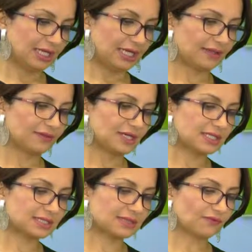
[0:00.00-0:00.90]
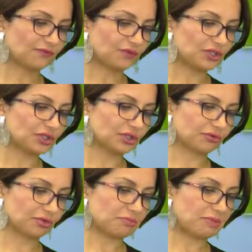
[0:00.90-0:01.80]
and this
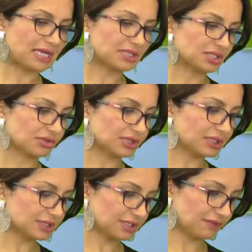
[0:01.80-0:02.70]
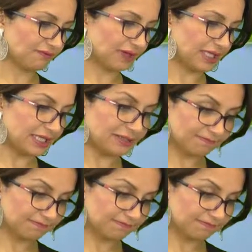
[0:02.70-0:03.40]
figure remains relatively